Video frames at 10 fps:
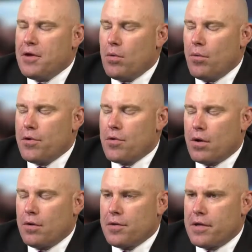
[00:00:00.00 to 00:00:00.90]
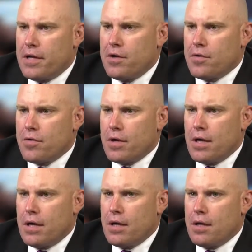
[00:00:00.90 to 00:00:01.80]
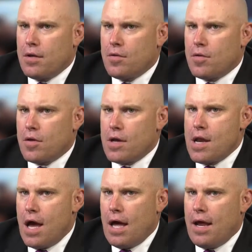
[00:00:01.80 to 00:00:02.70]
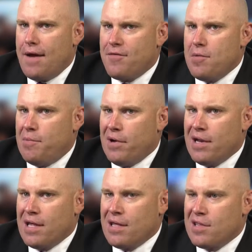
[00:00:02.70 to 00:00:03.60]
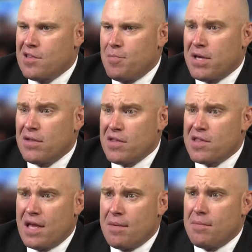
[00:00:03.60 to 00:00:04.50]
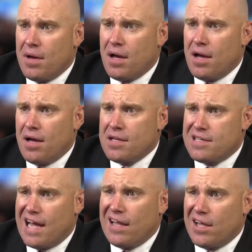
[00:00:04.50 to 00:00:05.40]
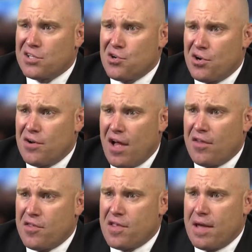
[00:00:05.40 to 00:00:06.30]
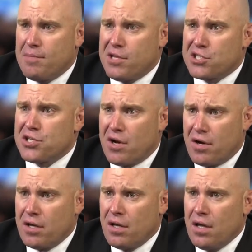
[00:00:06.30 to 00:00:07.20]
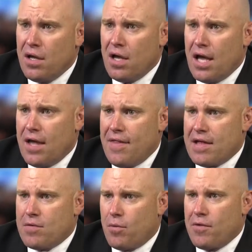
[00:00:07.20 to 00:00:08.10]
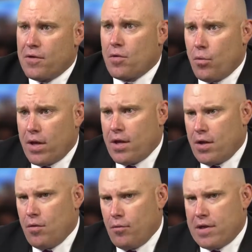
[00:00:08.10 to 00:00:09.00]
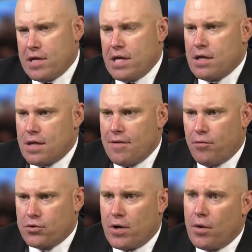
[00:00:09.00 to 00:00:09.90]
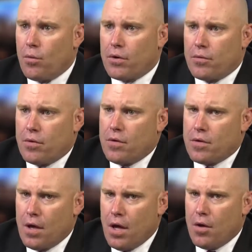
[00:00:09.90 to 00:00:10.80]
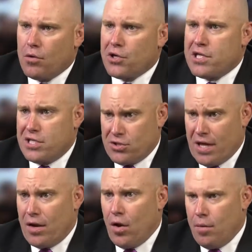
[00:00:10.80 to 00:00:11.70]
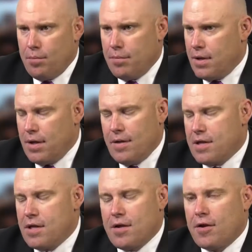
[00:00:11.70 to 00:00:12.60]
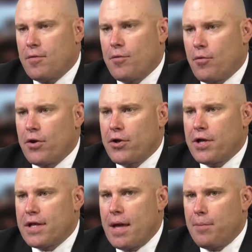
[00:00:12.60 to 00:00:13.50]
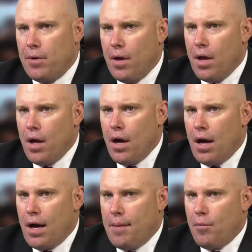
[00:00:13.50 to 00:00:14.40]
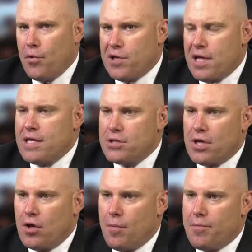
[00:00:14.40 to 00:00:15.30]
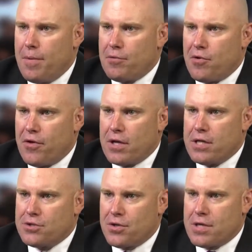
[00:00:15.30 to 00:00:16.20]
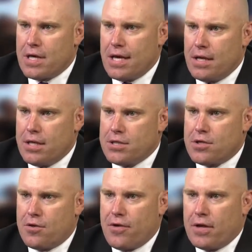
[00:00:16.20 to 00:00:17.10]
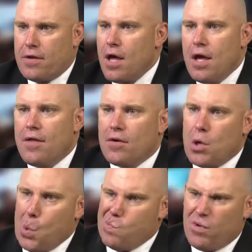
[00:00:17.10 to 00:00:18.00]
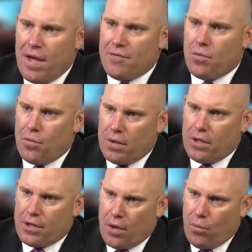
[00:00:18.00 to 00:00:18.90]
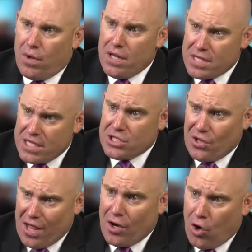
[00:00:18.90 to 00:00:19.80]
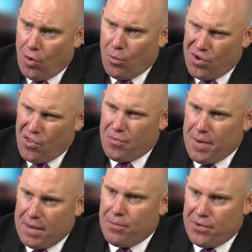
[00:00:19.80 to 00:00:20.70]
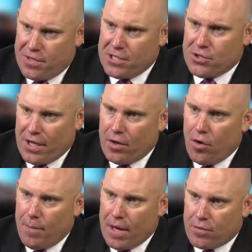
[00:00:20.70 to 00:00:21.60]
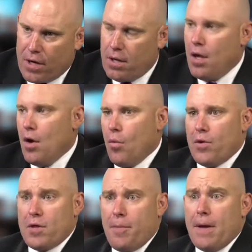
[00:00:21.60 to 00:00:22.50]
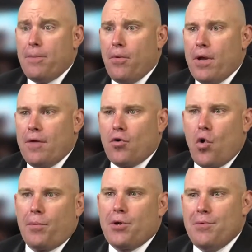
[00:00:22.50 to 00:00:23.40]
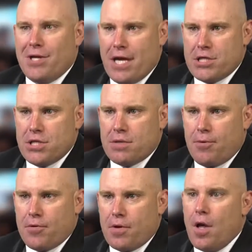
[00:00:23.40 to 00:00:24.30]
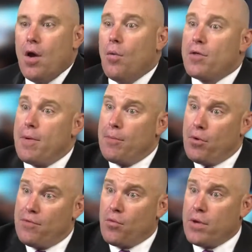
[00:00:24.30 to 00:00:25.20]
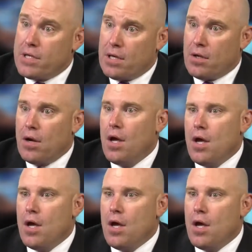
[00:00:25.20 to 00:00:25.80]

think where we struggle as an industry is not everybody is speaking the same dialect or out of the same dictionary. And that's one of the things that we, as a DSF, we're trying to work through is look at digital out of home. And this is a really good example. When we say digital out of home, people start thinking digital signage, they start thinking, they go, no, we have to really look at what is digital out of home, what are those pain points that digital out of home has, right? What's a pain point of a corporate communications person? What's a pain point of a retailer?